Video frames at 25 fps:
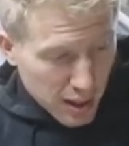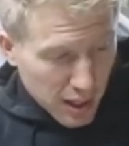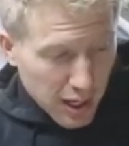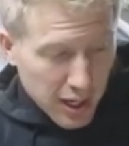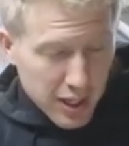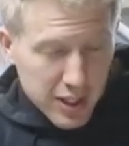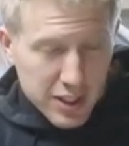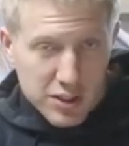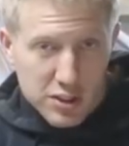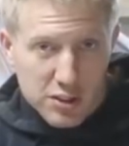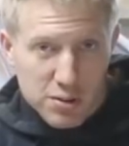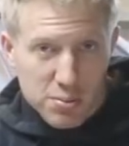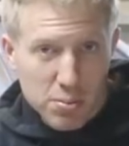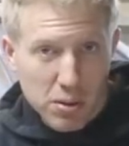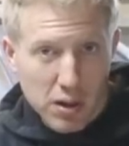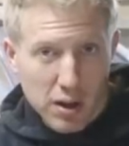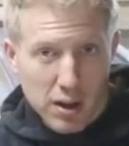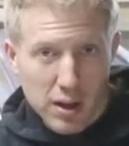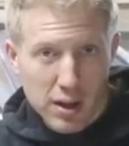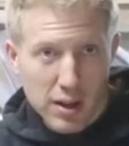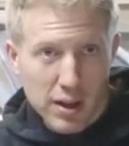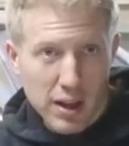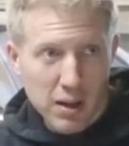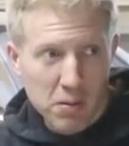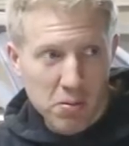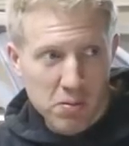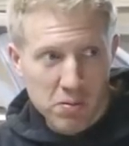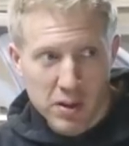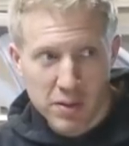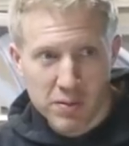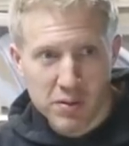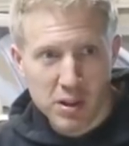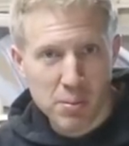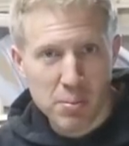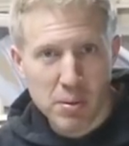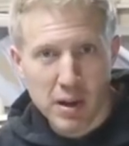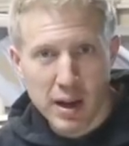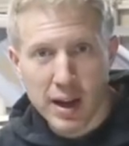I just bought a
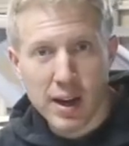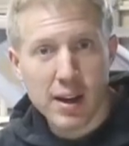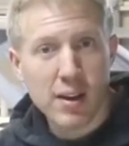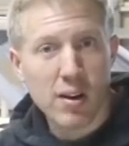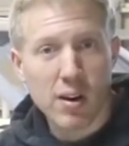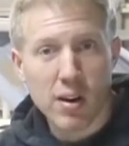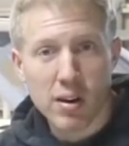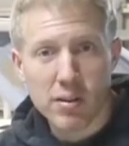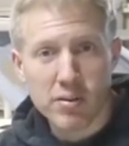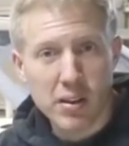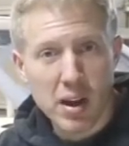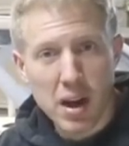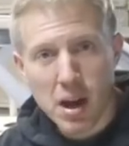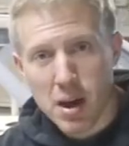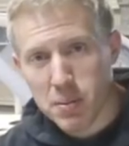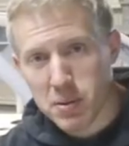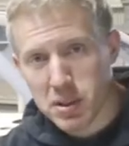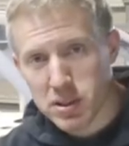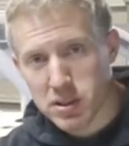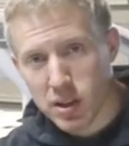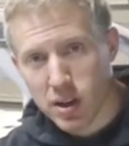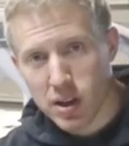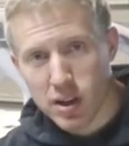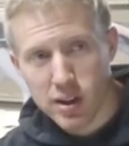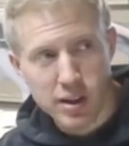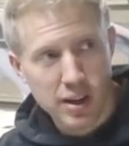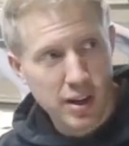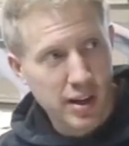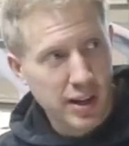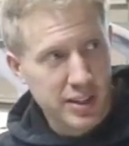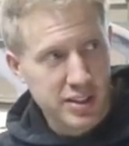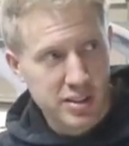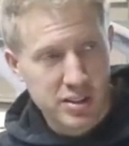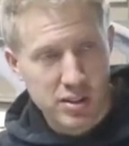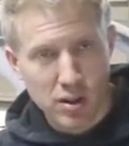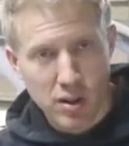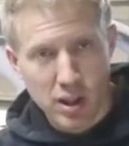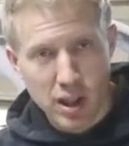50 pack off Amazon and I
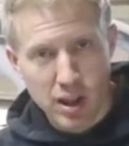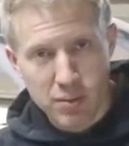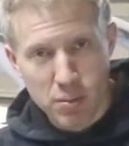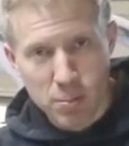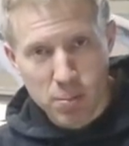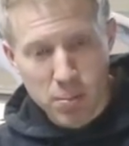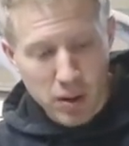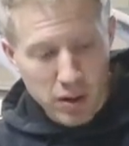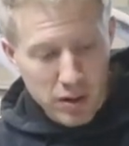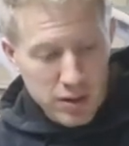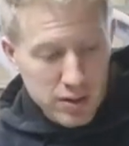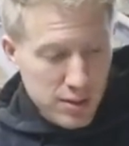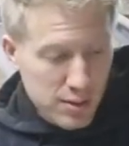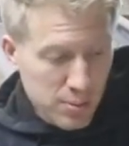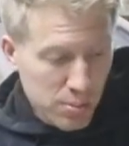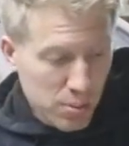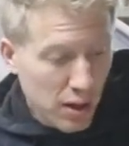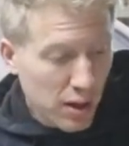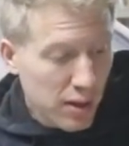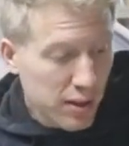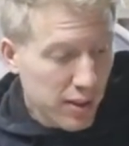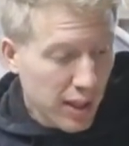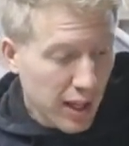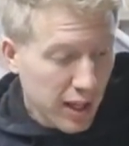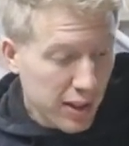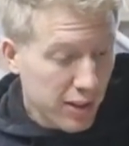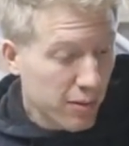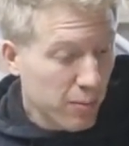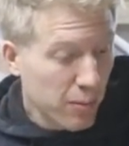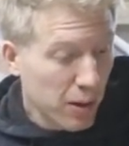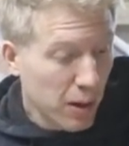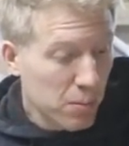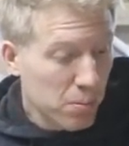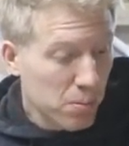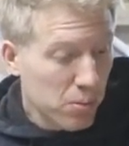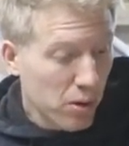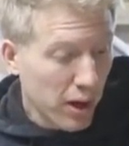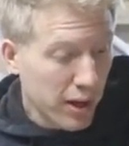still have a bunch, but that's
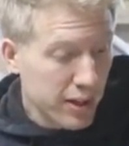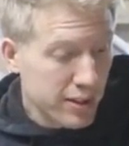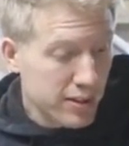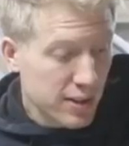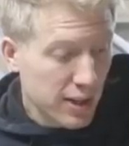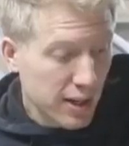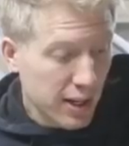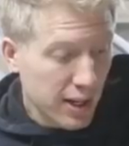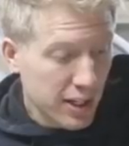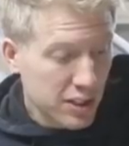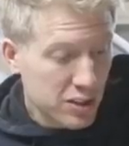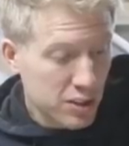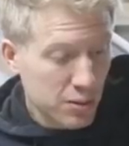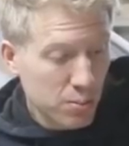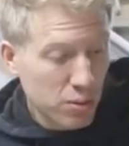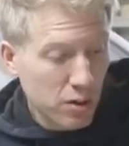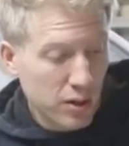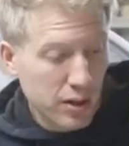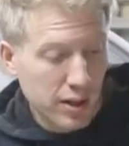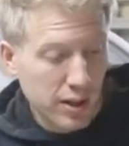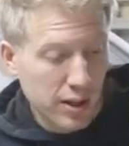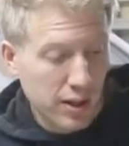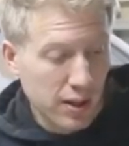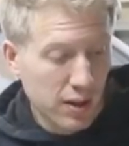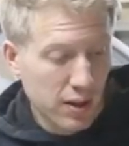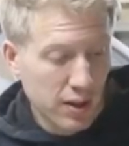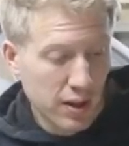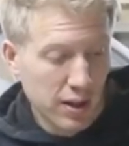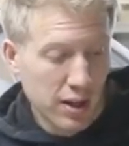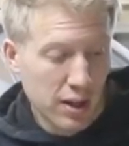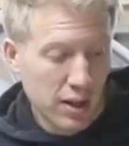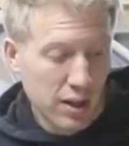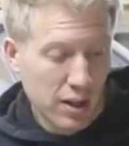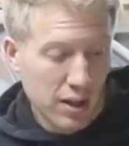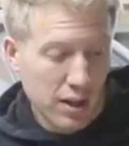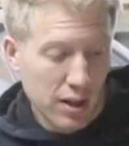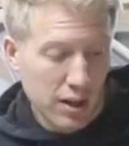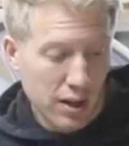my price that I actually put in.
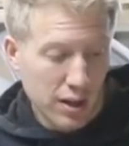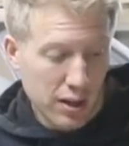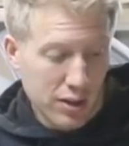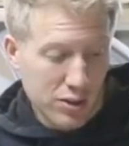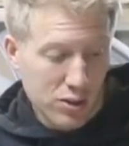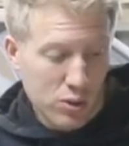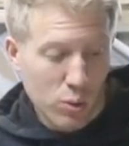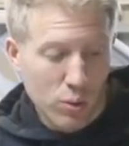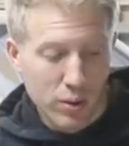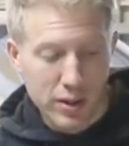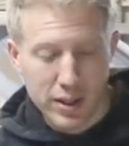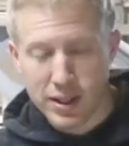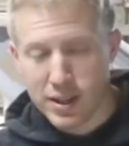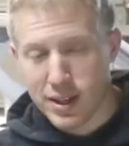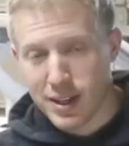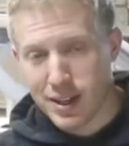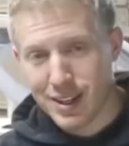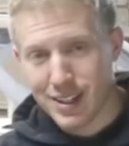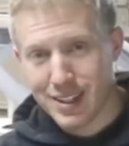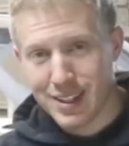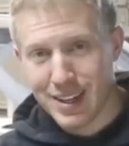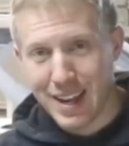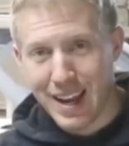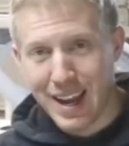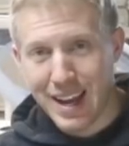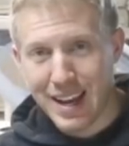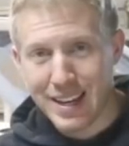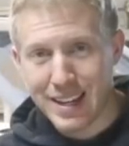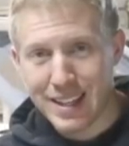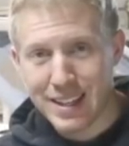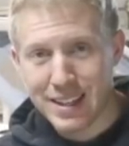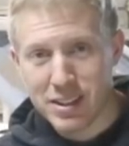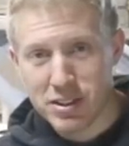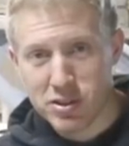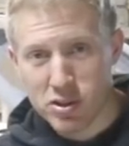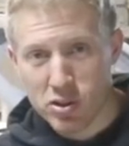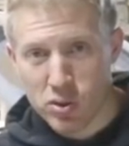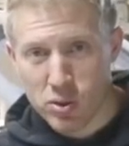
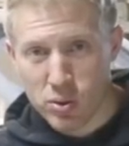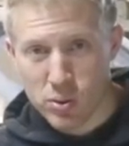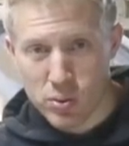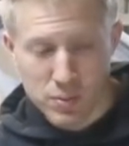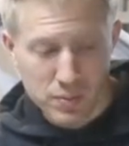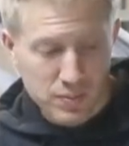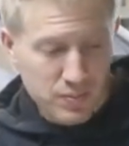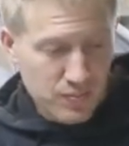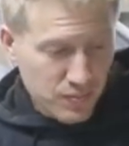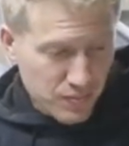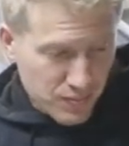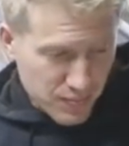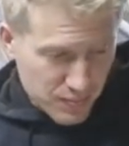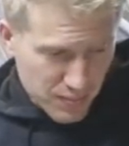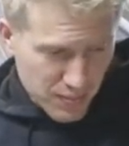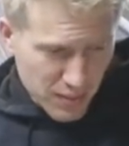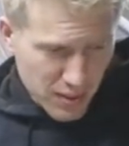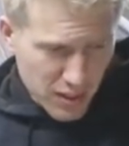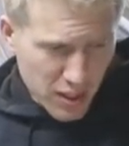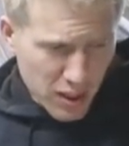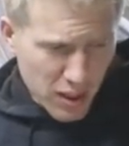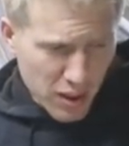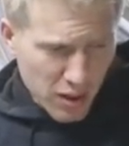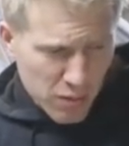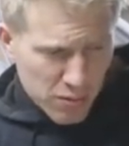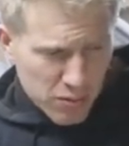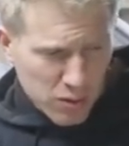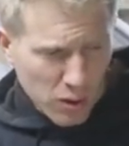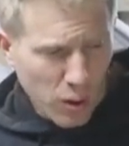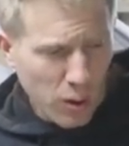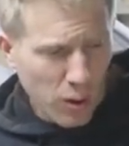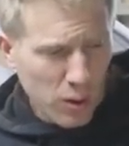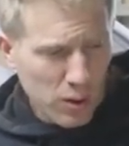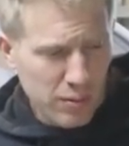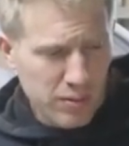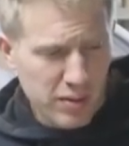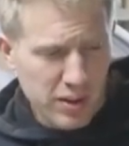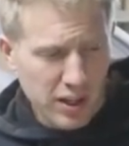$29.82 for
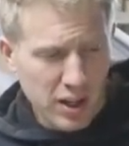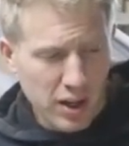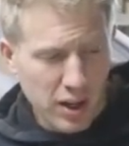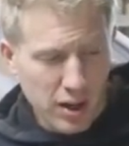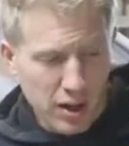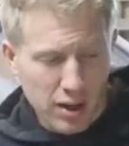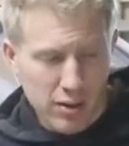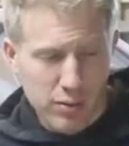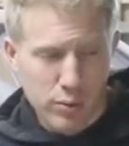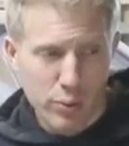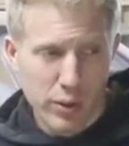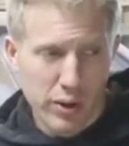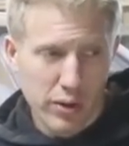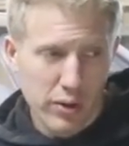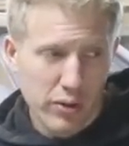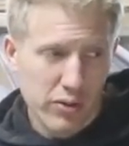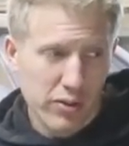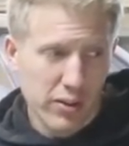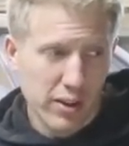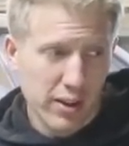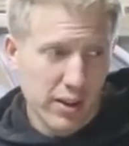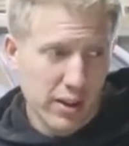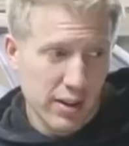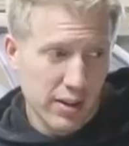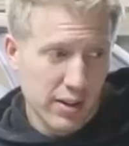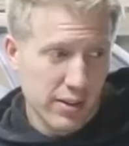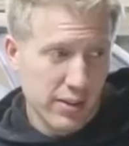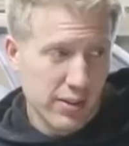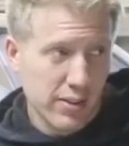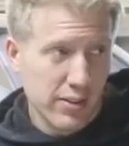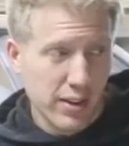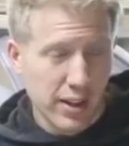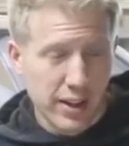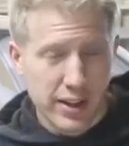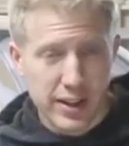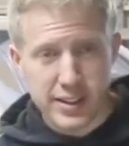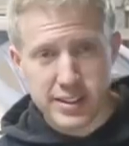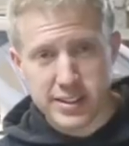all of the cutoff wheels. And
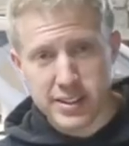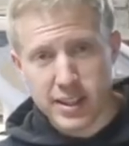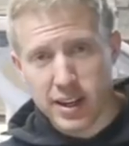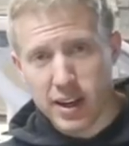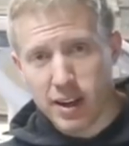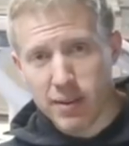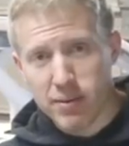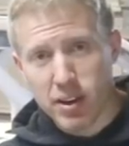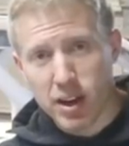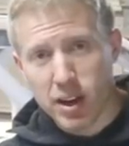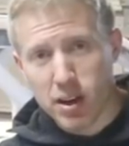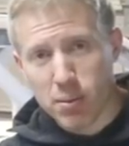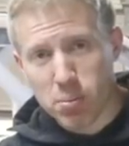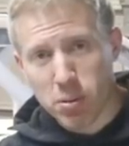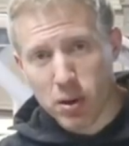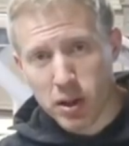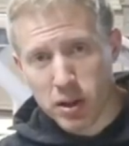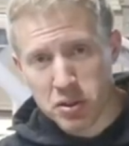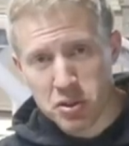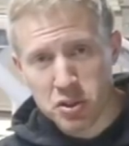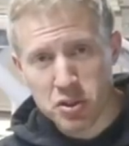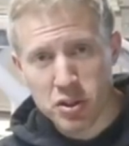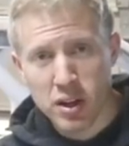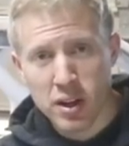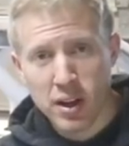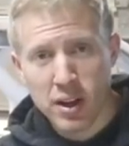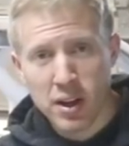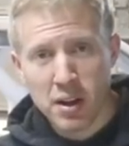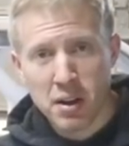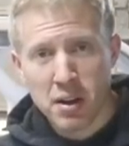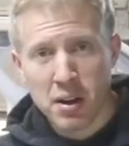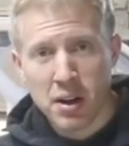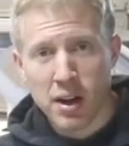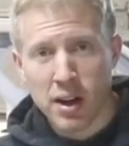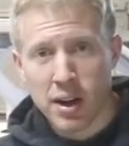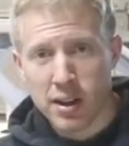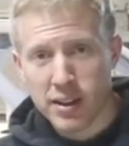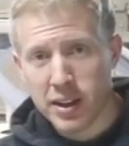like I said, I've got a bunch.
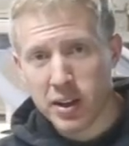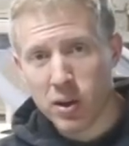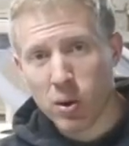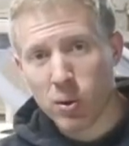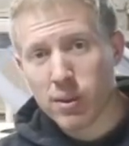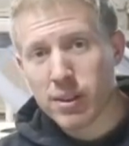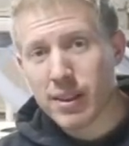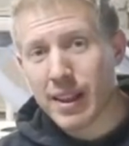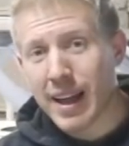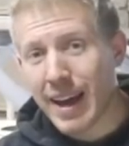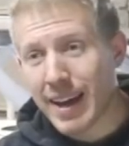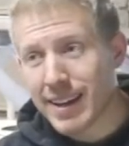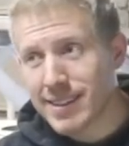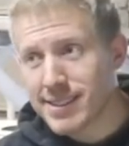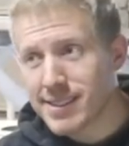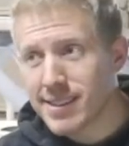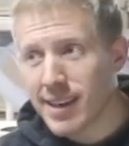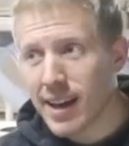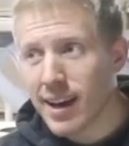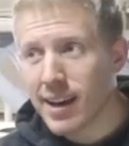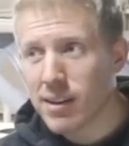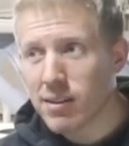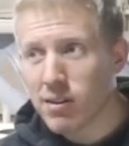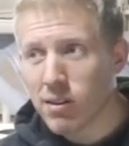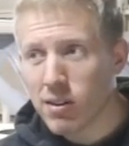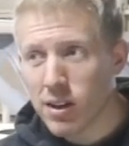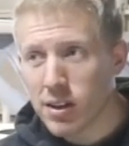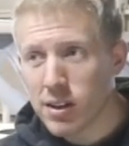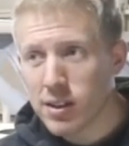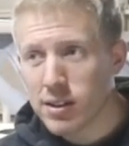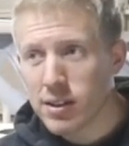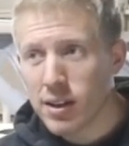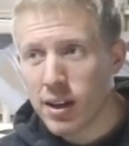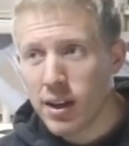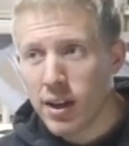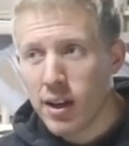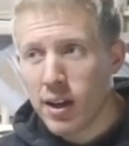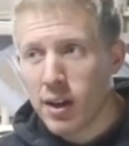They don't last that
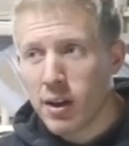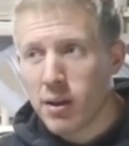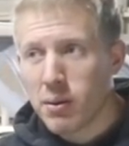long,